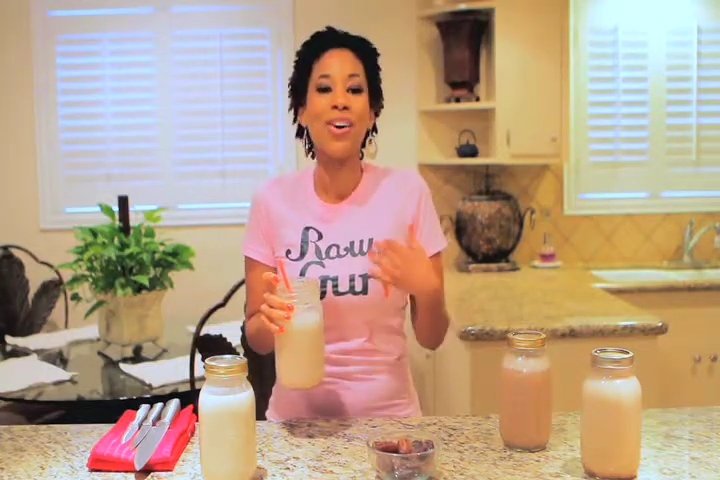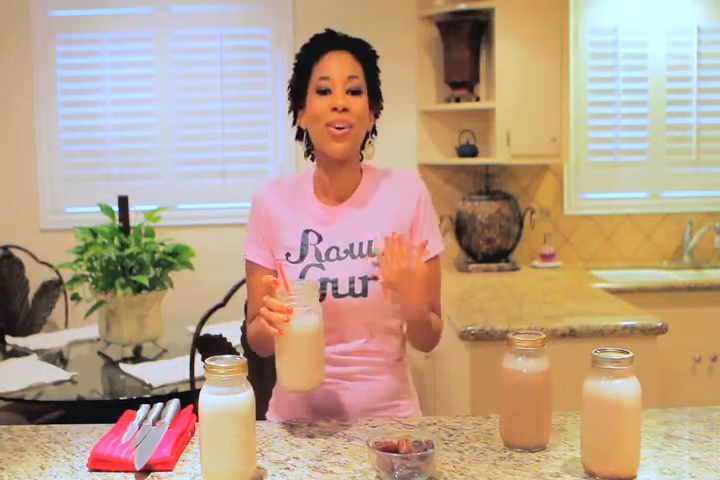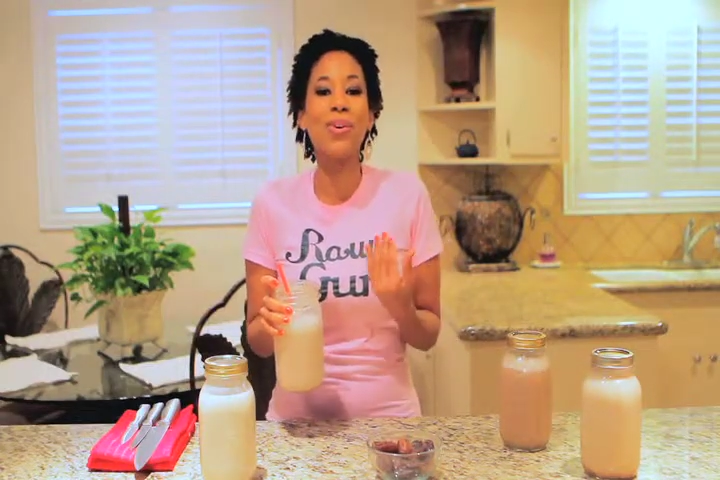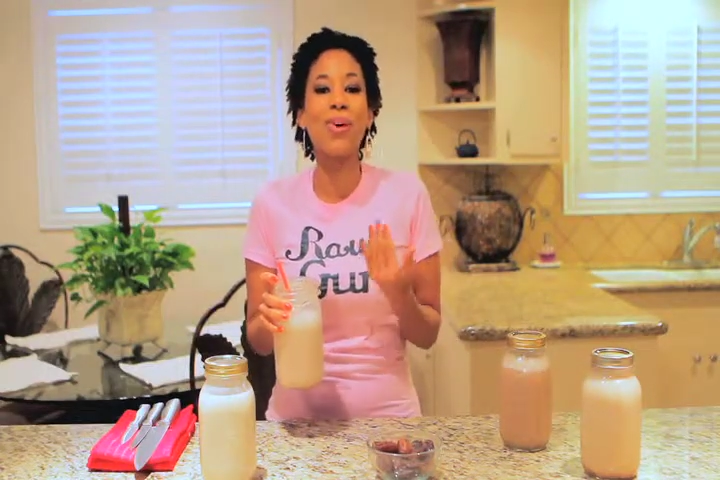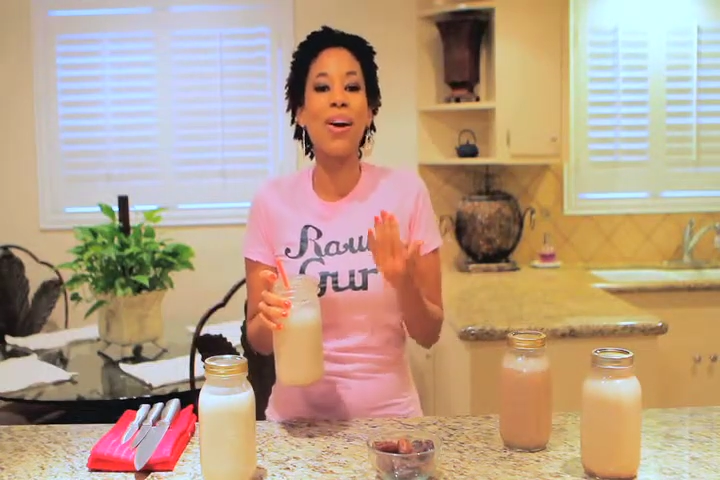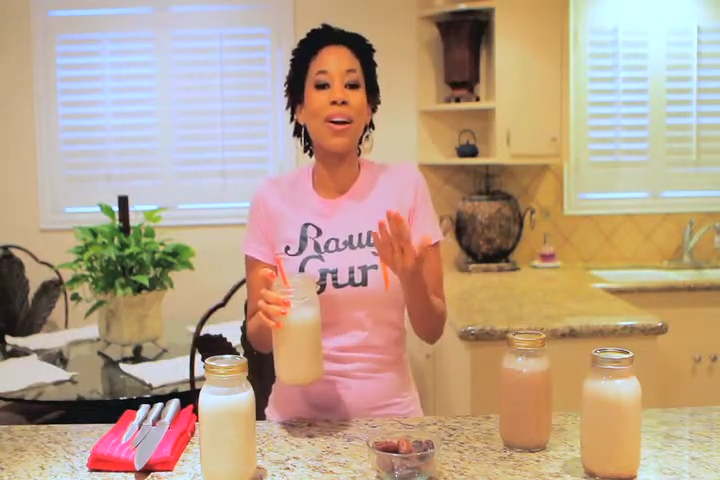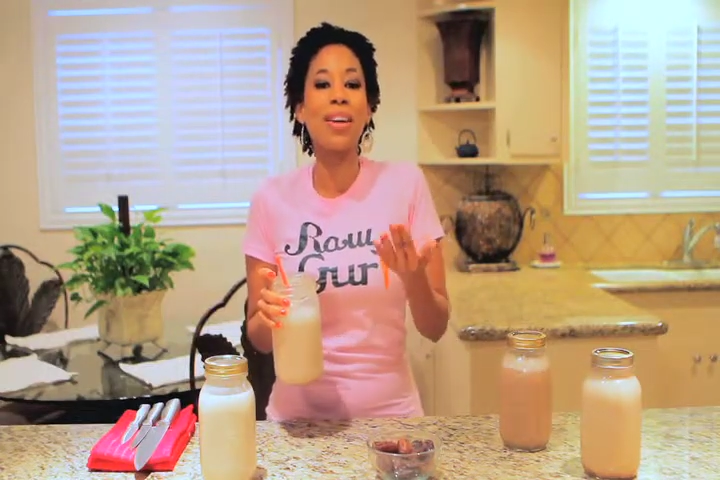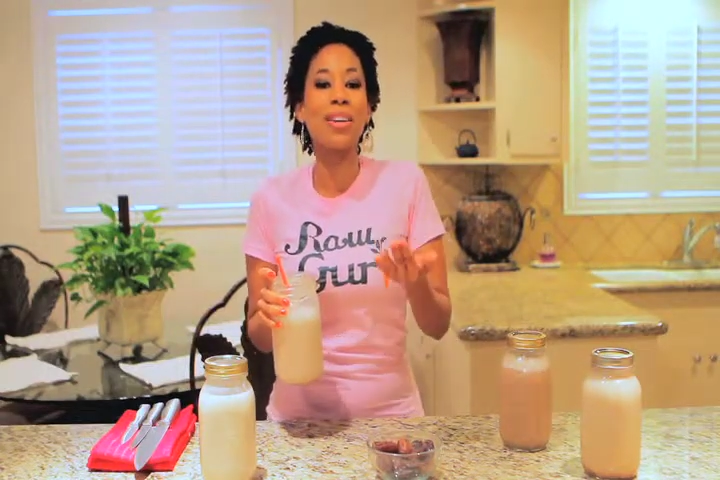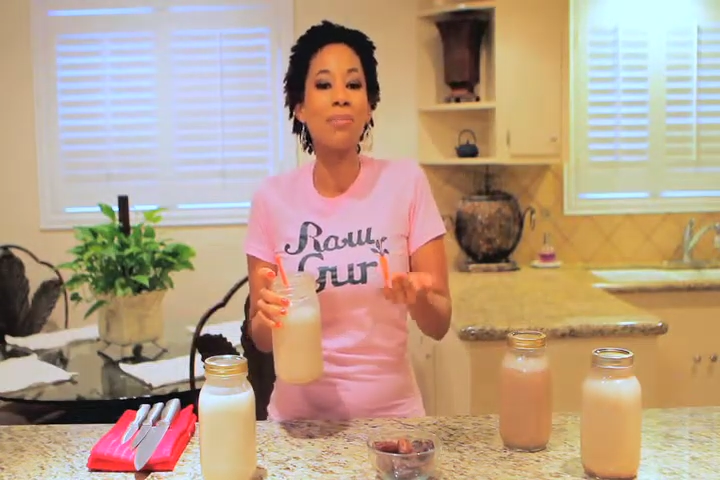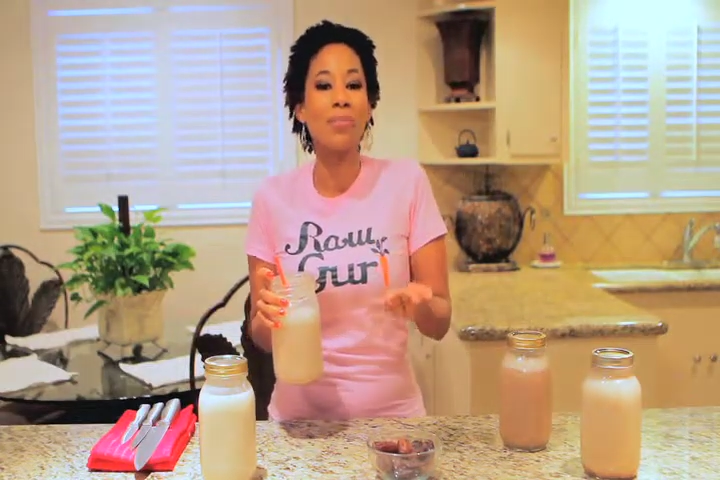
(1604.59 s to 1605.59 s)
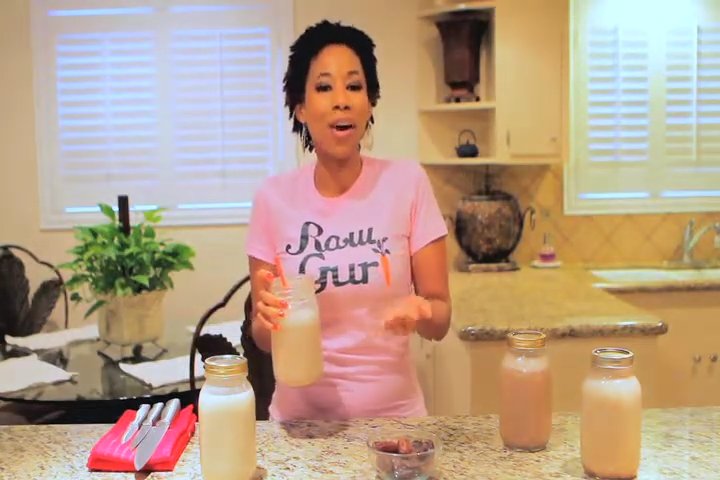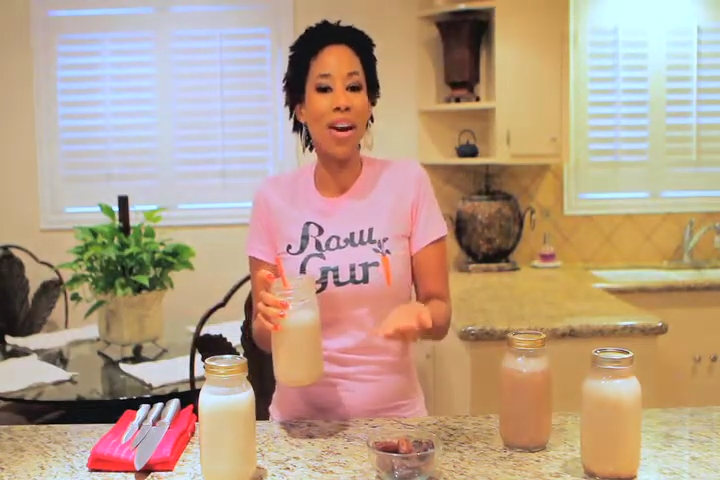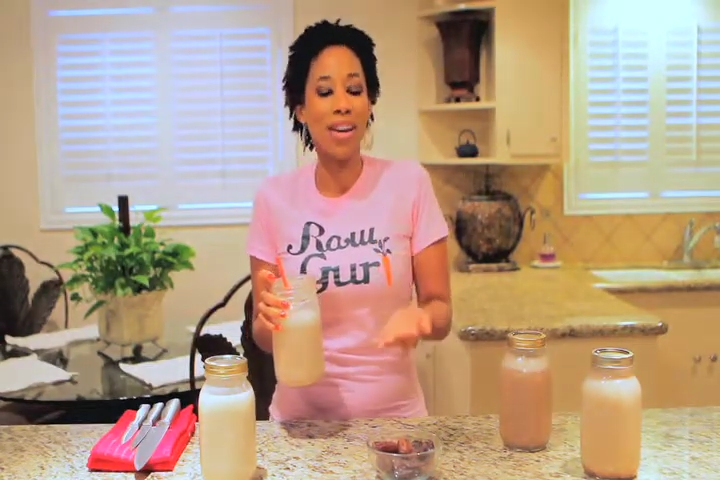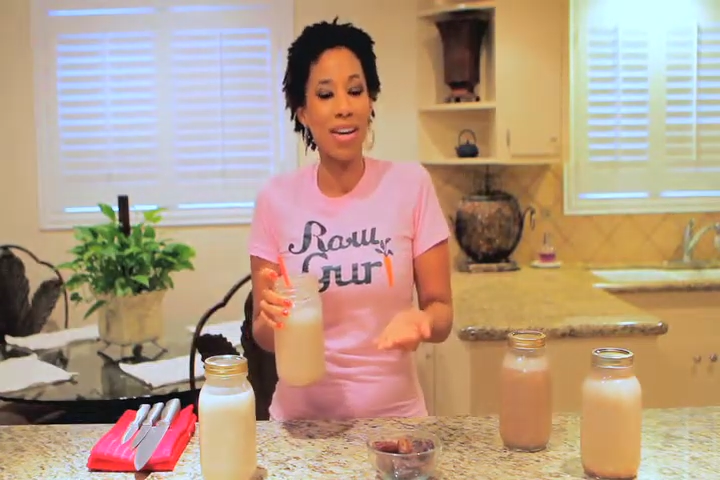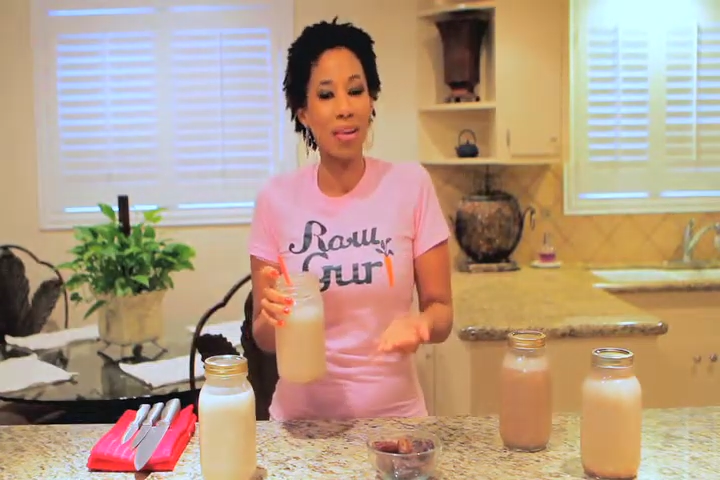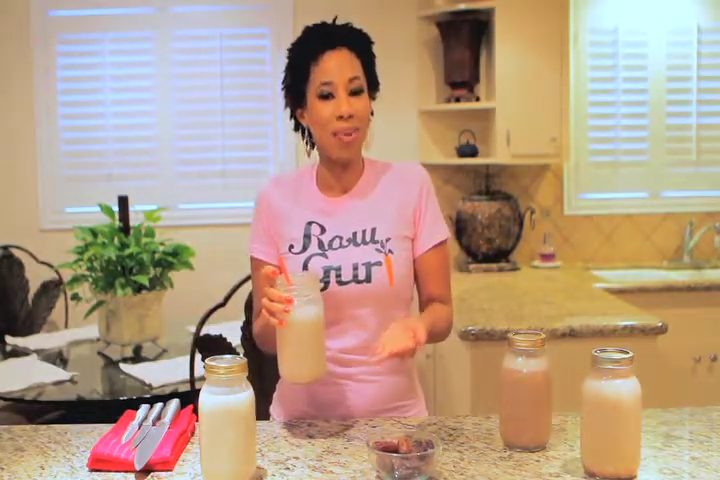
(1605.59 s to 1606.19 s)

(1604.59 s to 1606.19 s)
who are embarking